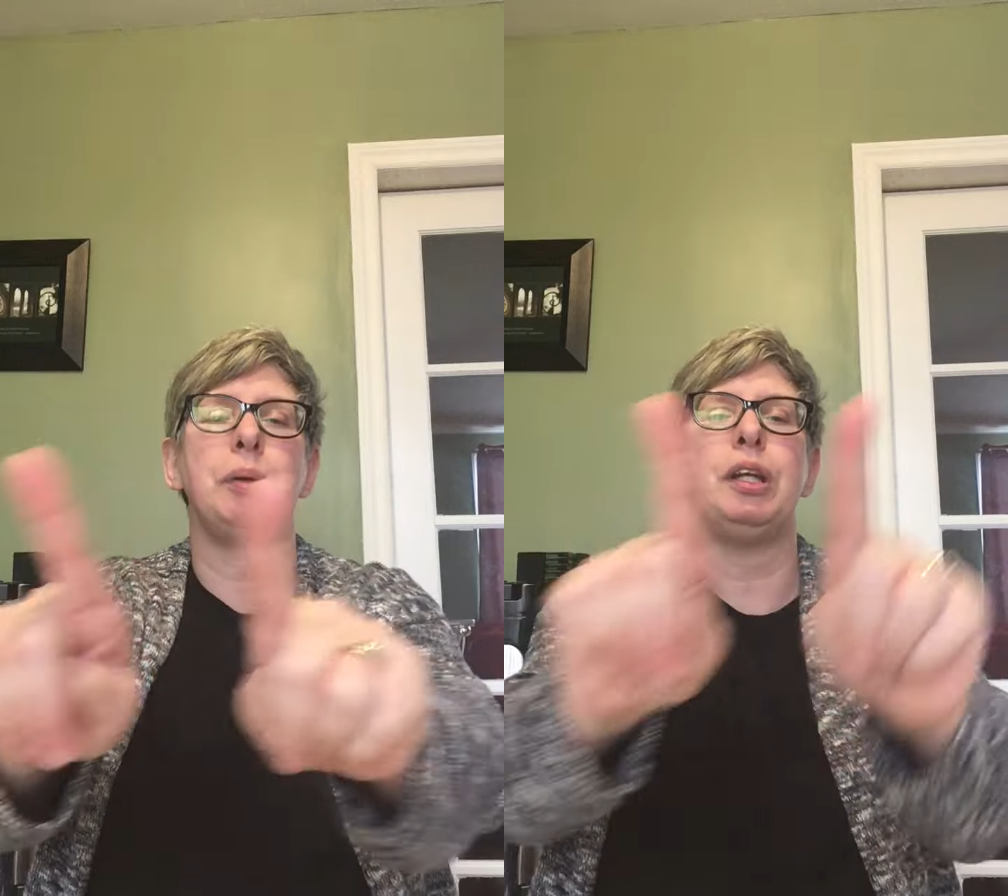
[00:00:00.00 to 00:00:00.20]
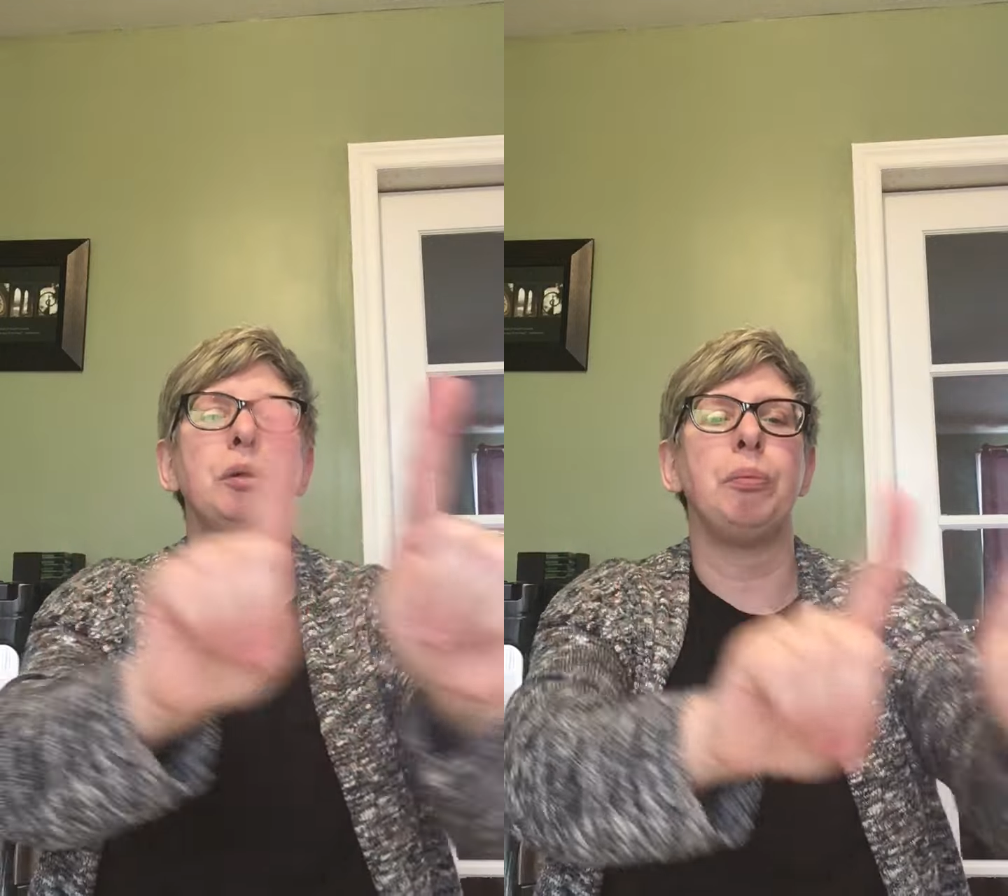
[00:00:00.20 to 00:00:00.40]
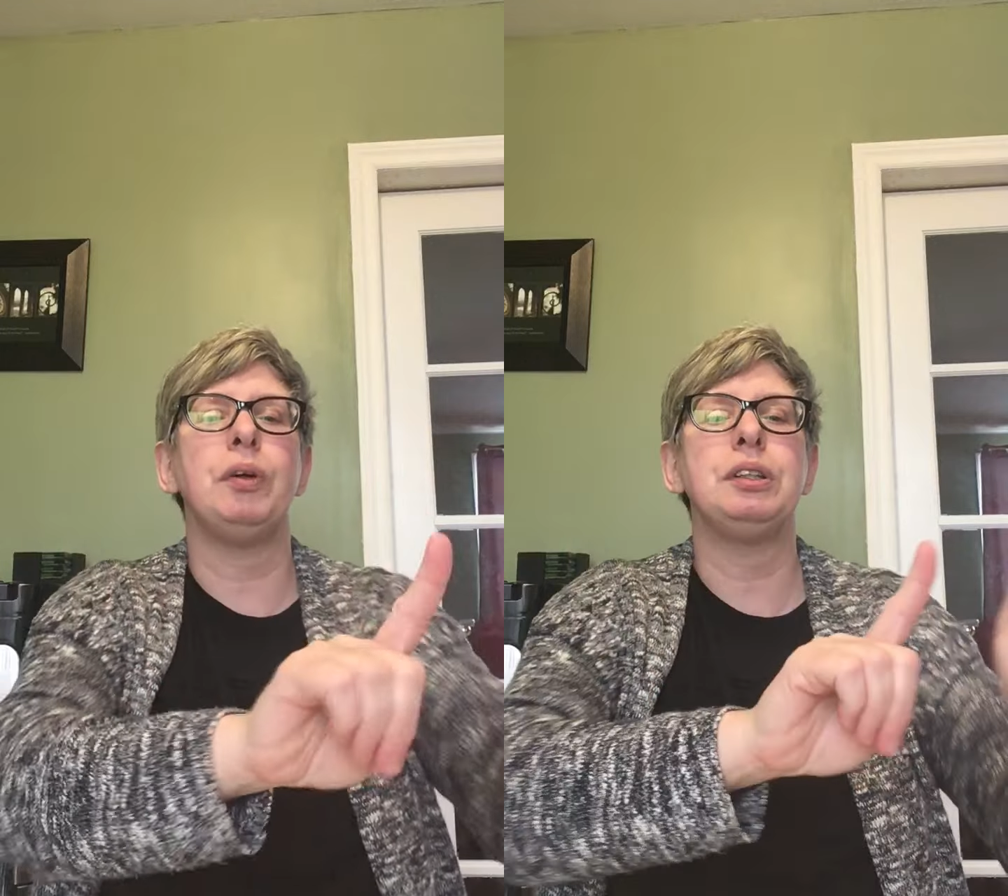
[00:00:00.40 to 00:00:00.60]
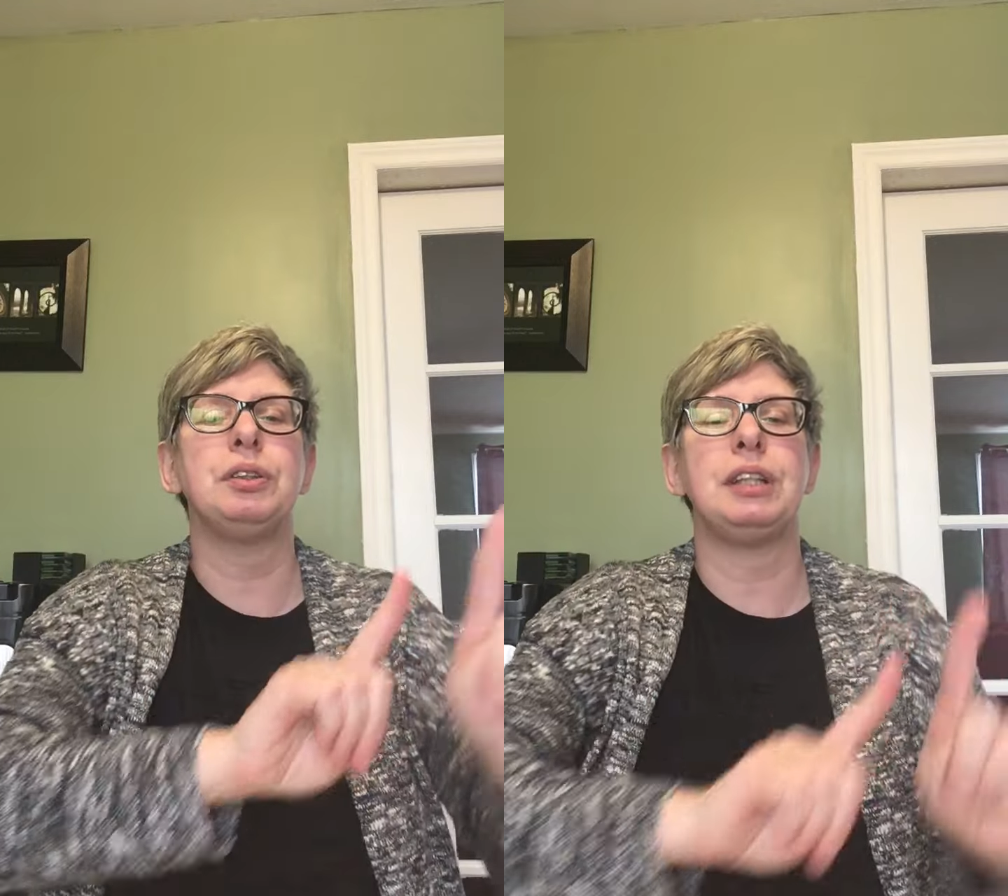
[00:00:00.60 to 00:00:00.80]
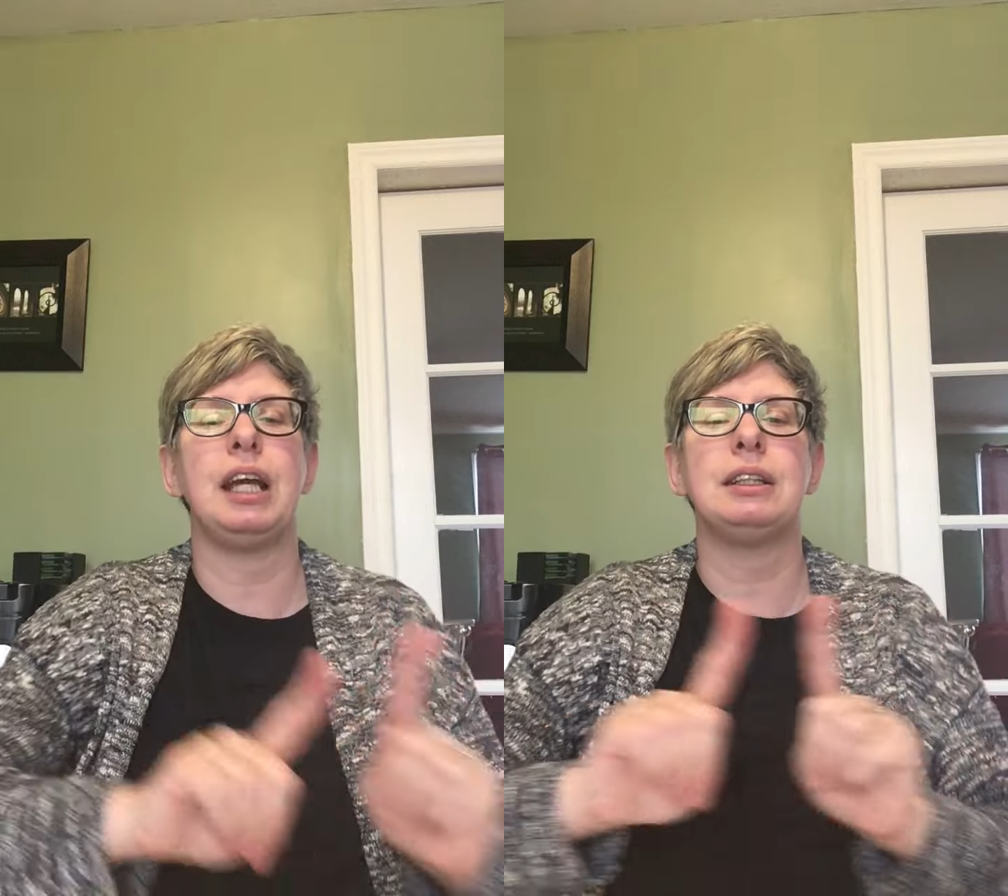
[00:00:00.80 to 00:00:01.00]
Peter
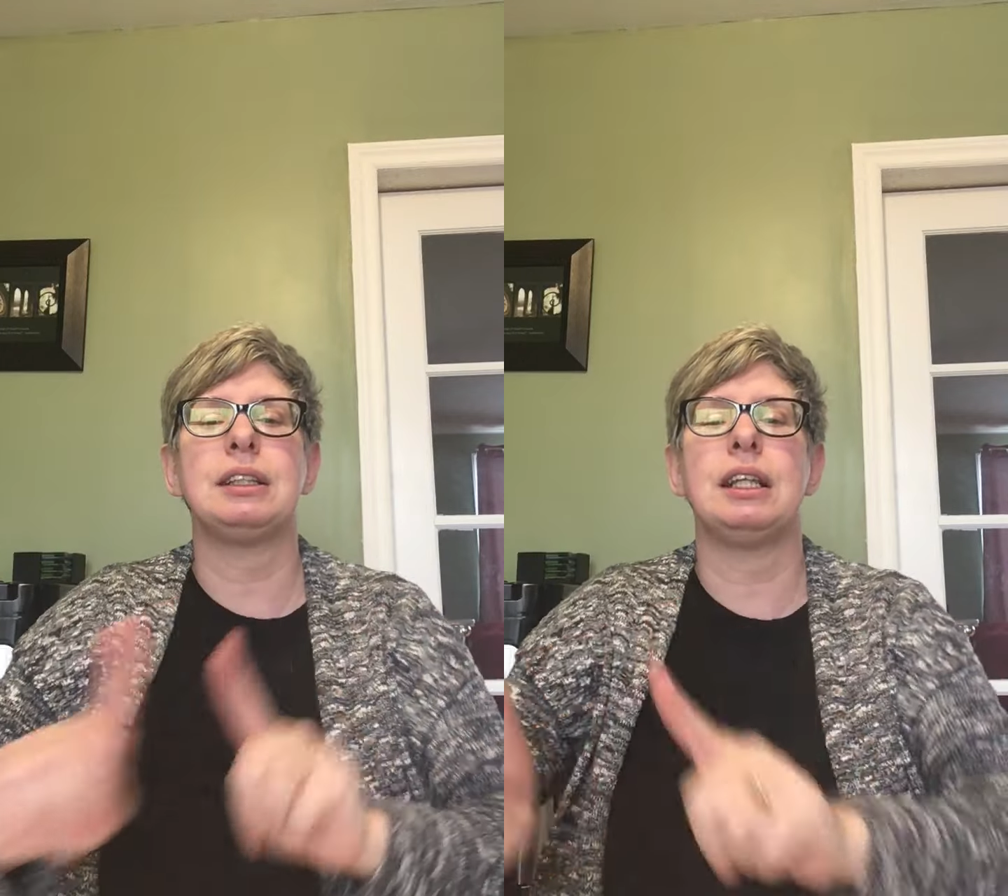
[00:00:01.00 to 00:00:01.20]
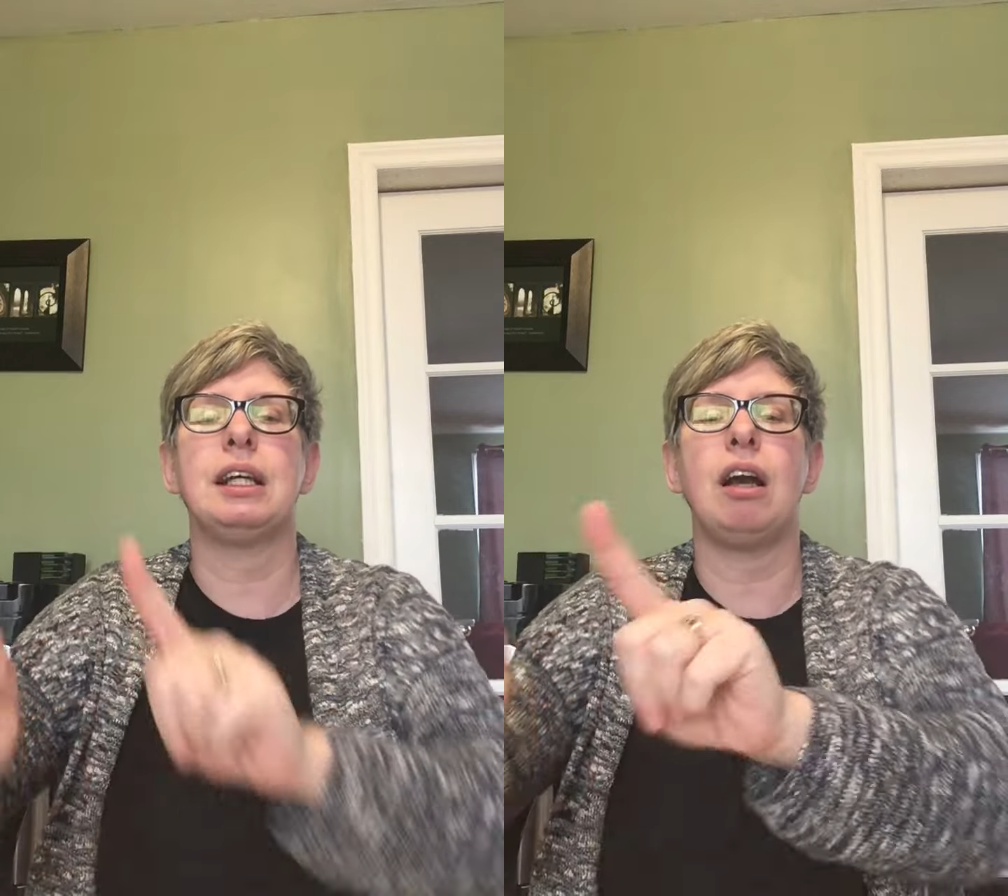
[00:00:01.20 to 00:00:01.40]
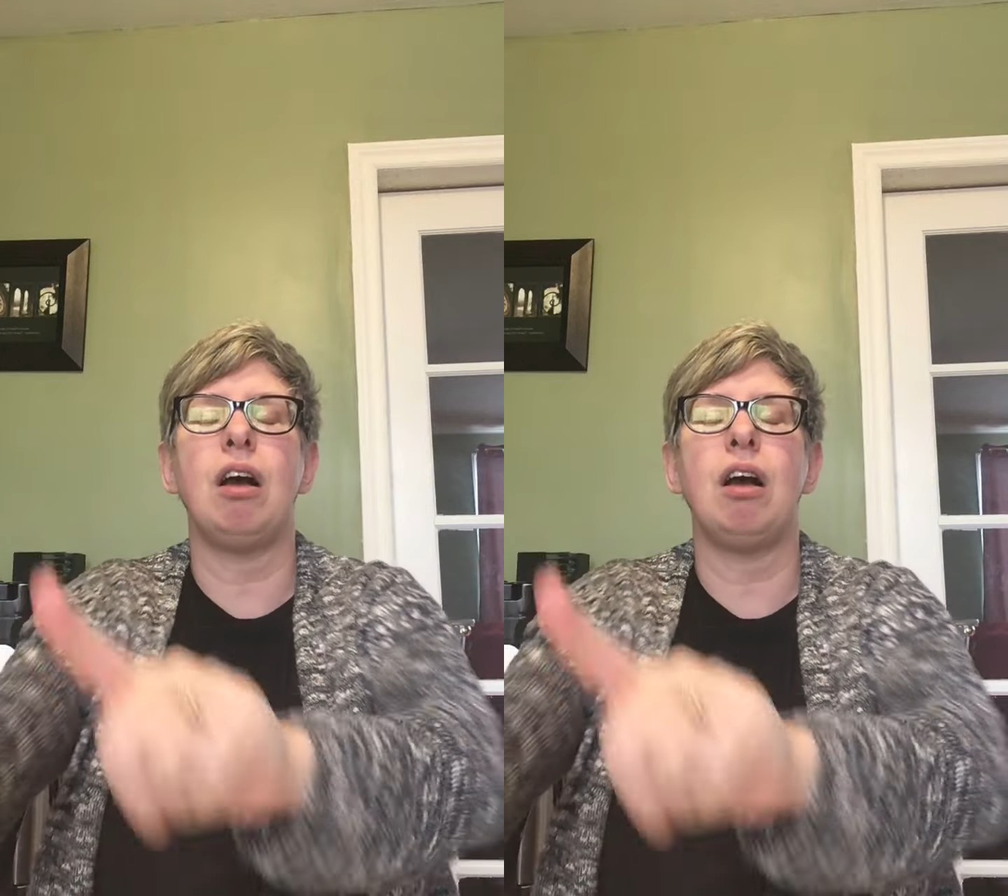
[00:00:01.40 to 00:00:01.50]
Pointer's dancing